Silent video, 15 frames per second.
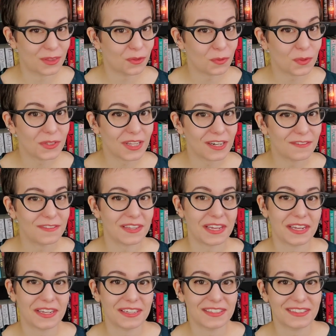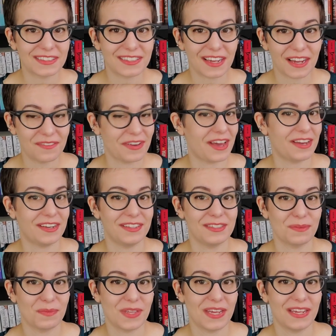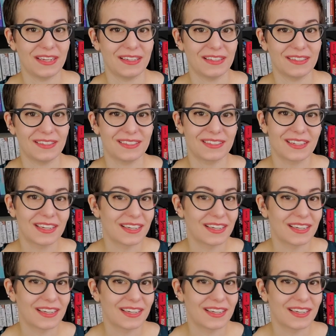through a lot of things. I've added some things.